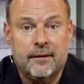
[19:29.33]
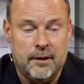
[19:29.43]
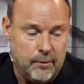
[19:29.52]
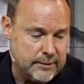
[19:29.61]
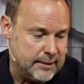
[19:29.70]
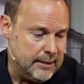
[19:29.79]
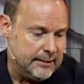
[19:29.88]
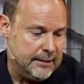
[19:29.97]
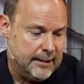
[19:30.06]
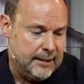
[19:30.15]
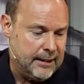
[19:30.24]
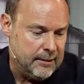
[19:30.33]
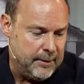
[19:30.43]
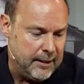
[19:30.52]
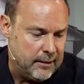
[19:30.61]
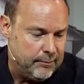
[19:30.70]
No one's going to see a
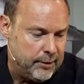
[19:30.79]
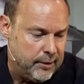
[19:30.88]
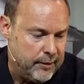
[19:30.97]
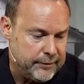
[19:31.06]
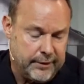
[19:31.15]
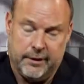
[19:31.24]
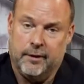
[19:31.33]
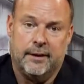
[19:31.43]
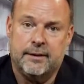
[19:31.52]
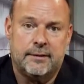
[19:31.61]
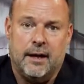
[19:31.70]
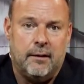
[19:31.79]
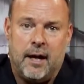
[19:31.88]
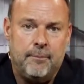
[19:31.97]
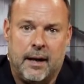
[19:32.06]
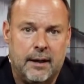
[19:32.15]
kid being abused and go, it's not
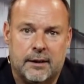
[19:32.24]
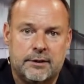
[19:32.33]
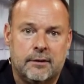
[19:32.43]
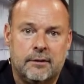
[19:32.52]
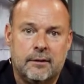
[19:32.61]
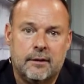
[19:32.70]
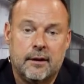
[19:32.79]
my issue.